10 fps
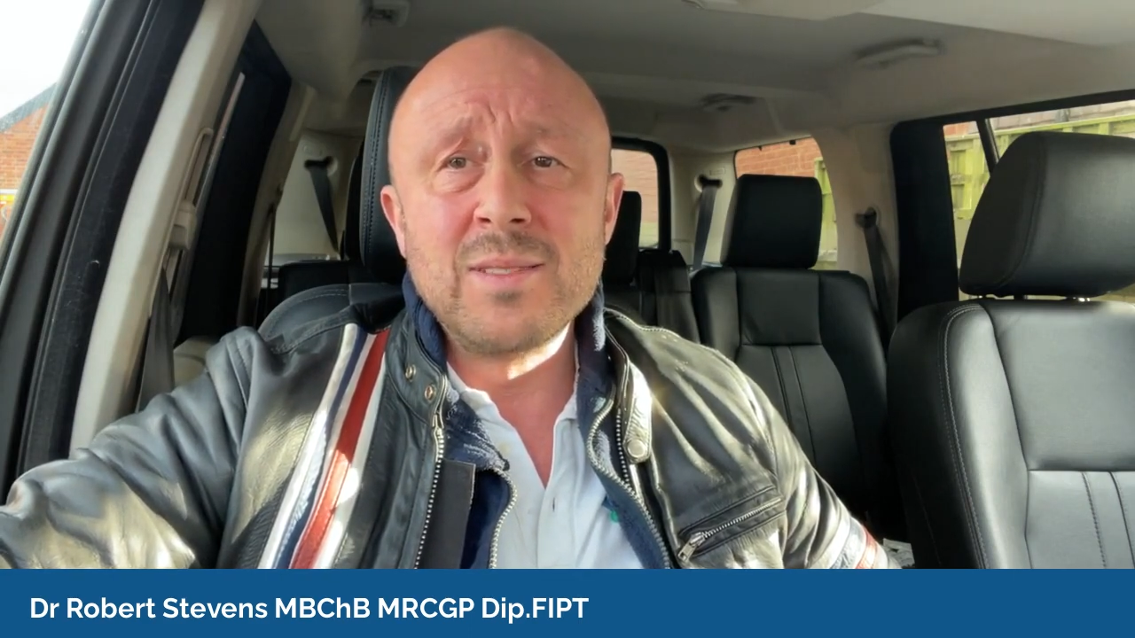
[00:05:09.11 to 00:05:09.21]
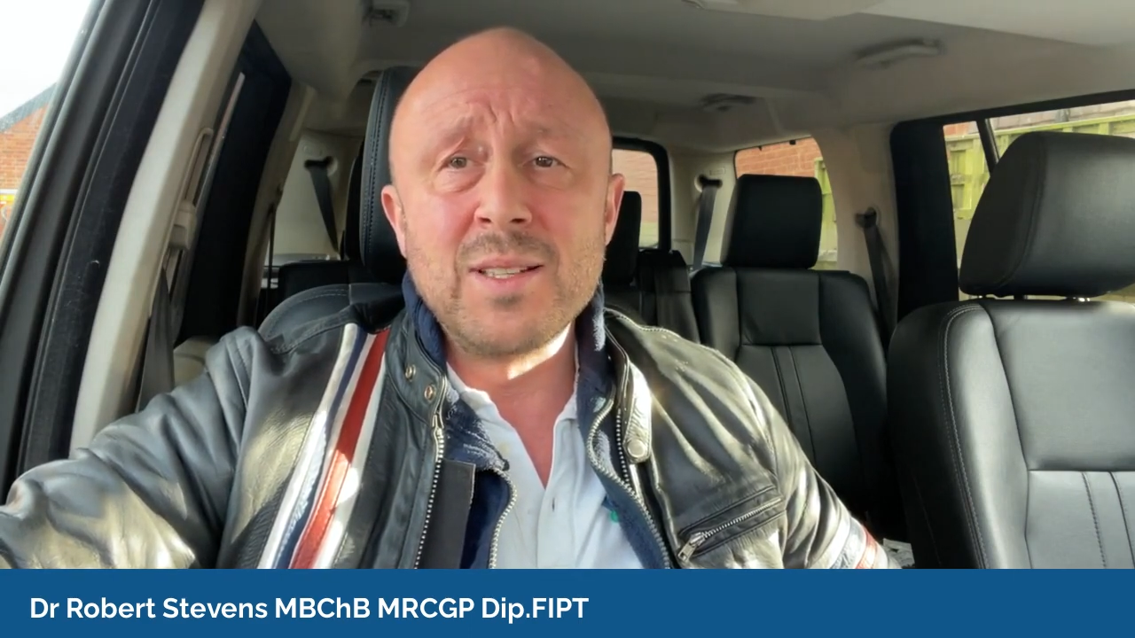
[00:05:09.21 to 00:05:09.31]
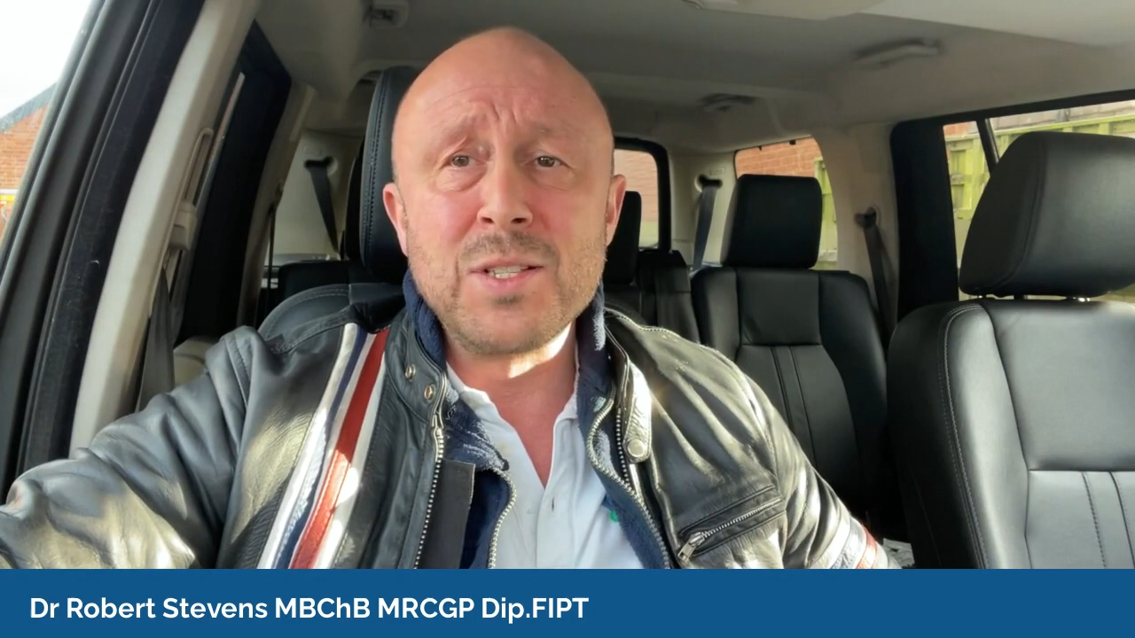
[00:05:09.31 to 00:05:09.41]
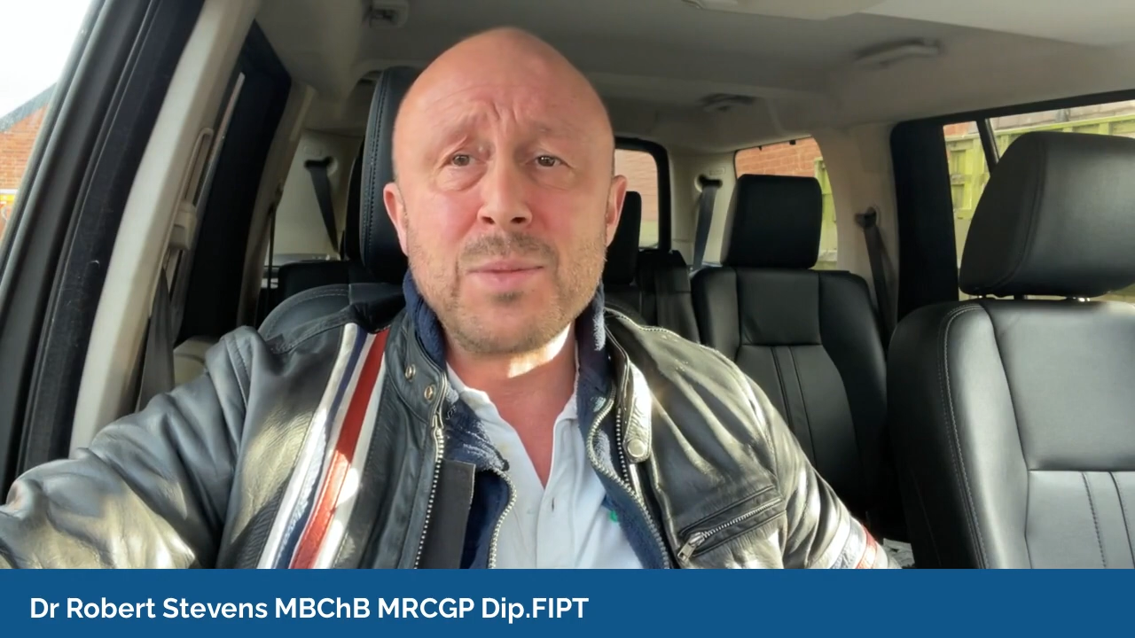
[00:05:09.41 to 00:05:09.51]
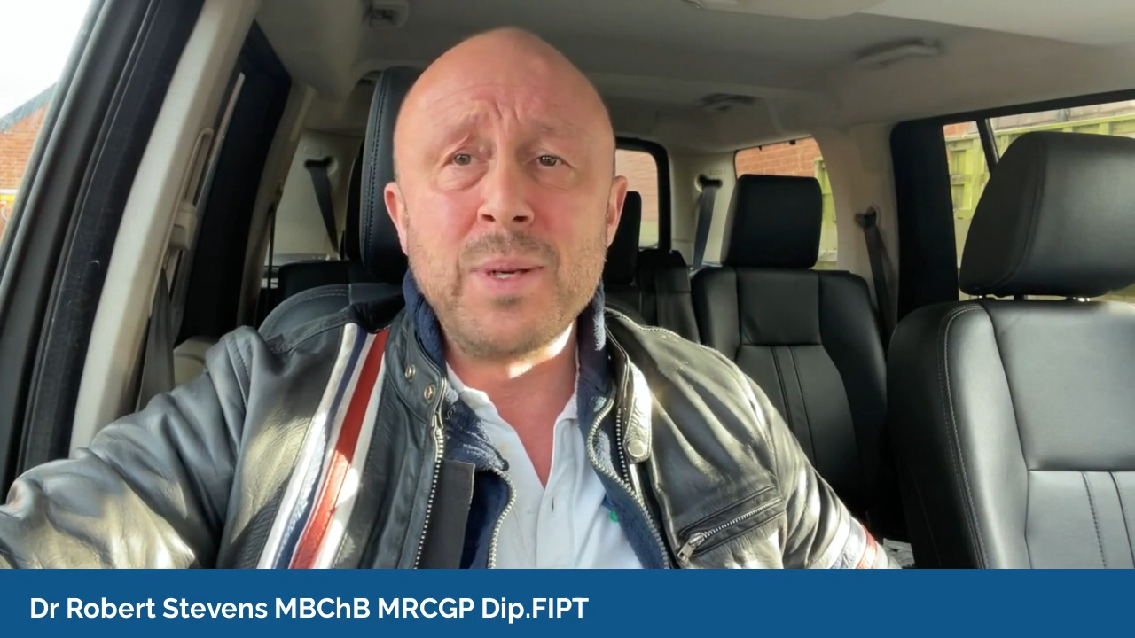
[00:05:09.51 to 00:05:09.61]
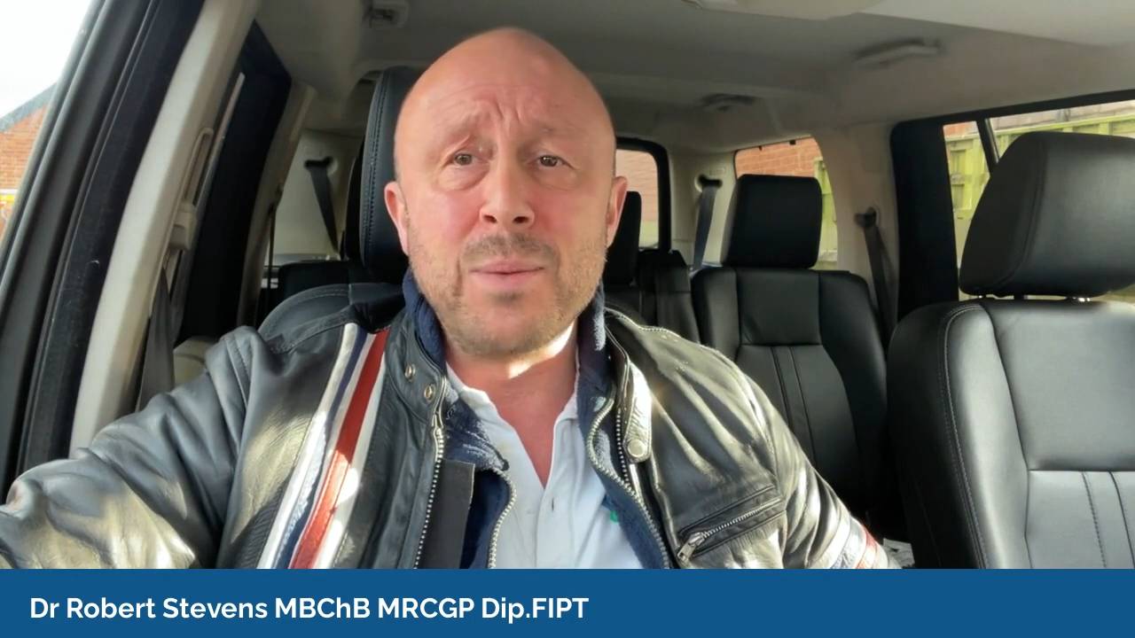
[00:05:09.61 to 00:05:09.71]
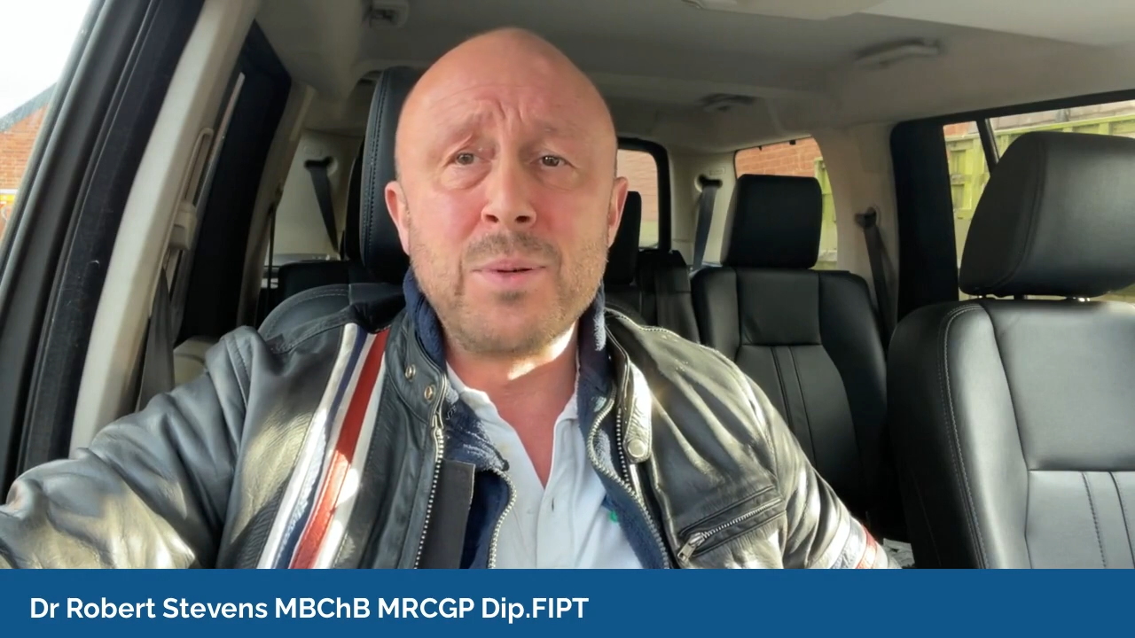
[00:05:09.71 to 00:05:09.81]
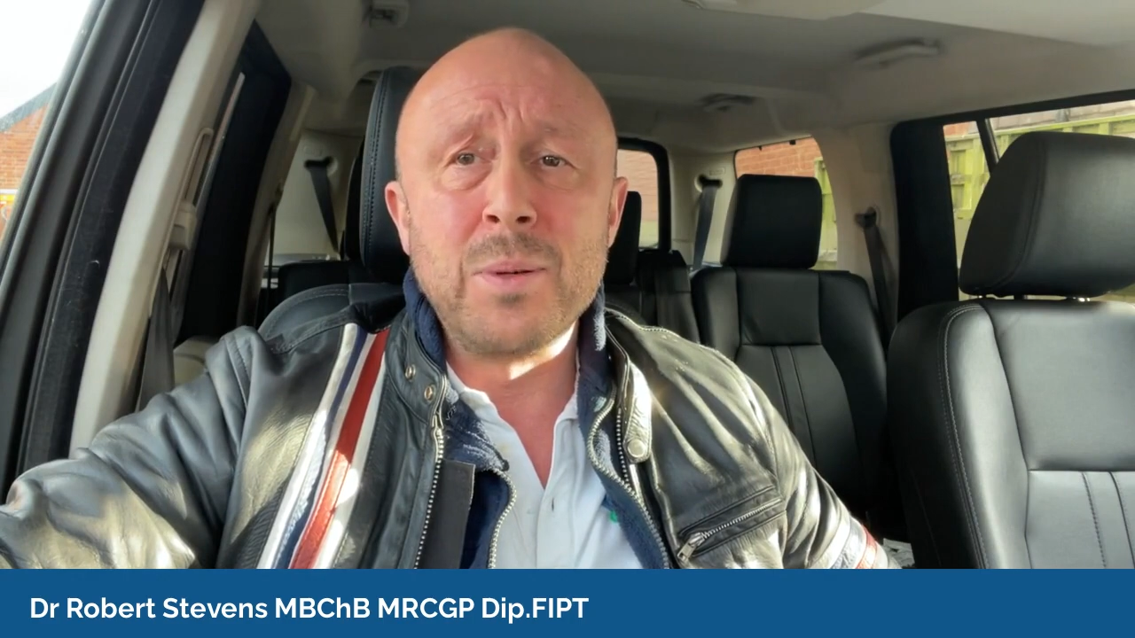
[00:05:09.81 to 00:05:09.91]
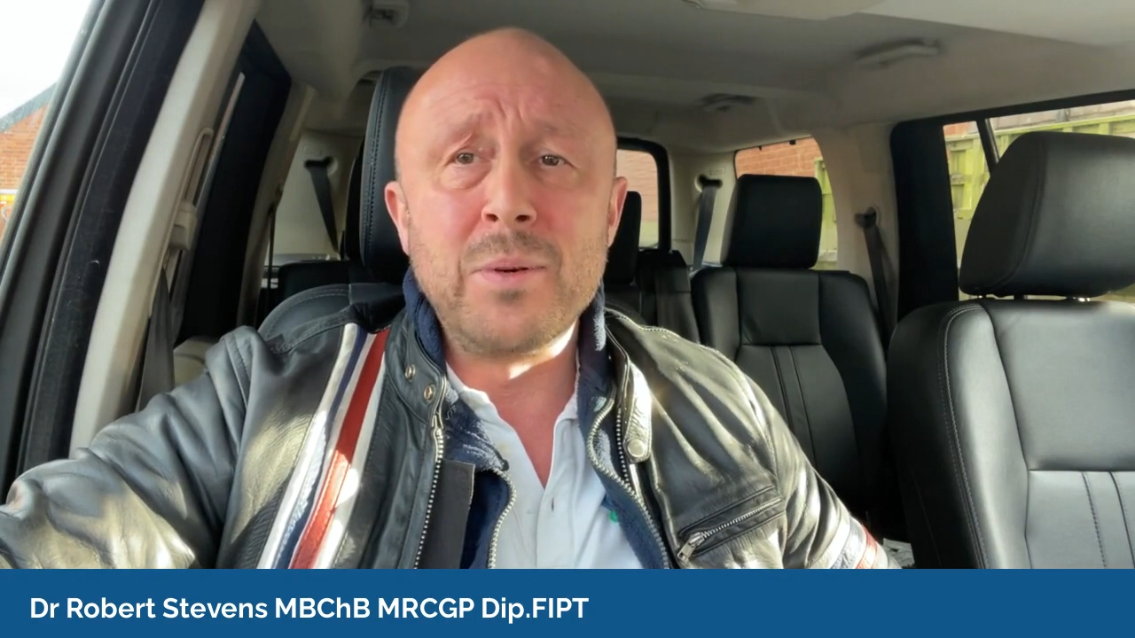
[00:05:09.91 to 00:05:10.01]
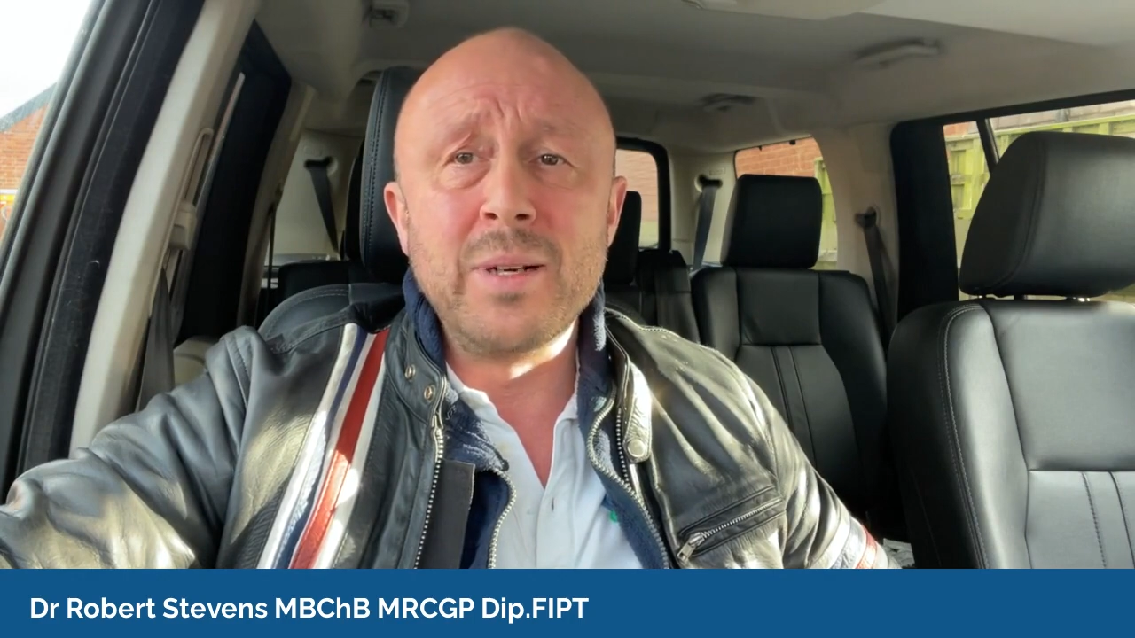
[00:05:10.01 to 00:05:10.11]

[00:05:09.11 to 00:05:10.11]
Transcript: and speak proper